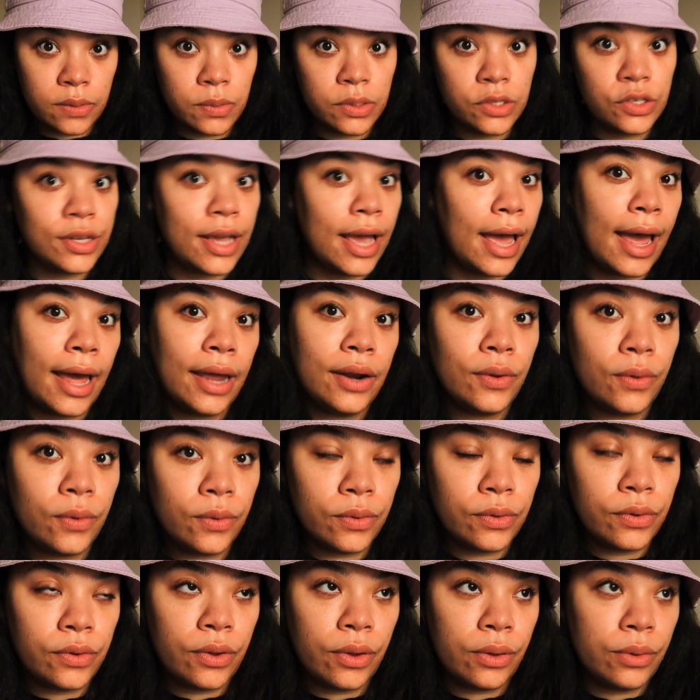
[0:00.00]
which I
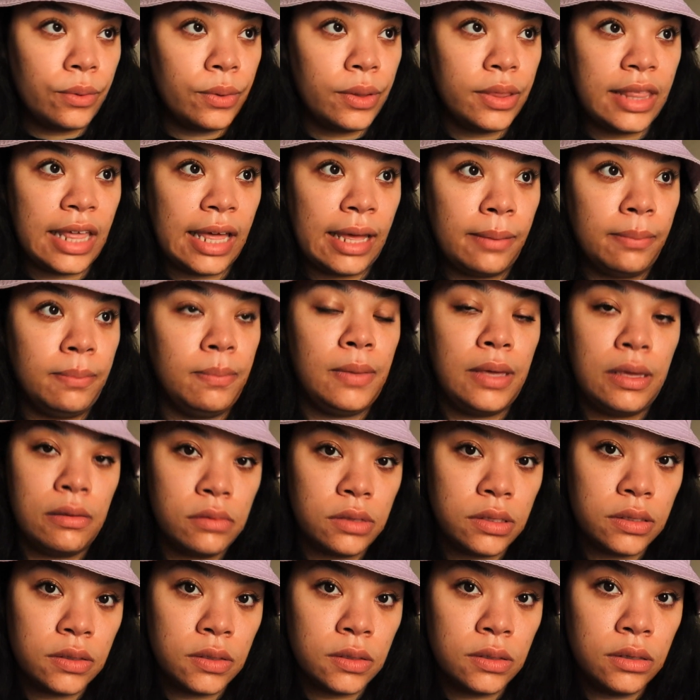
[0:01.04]
don't know what that
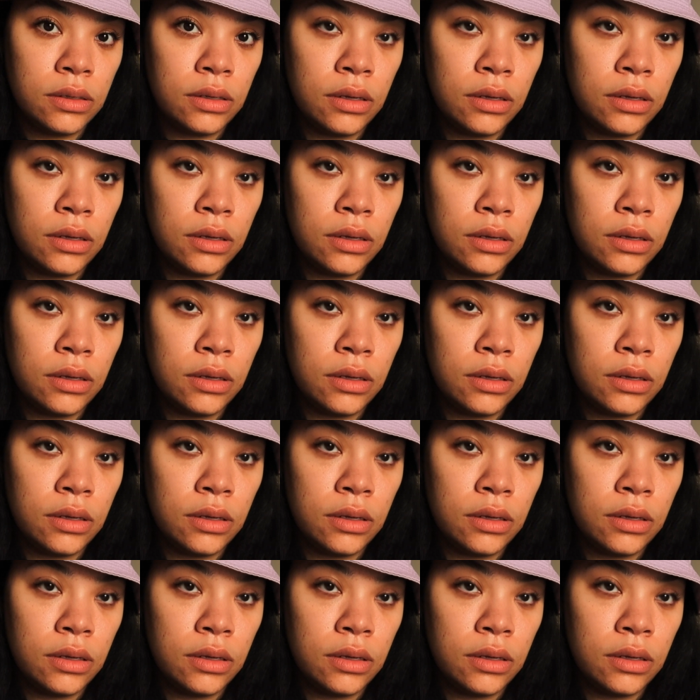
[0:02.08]
means.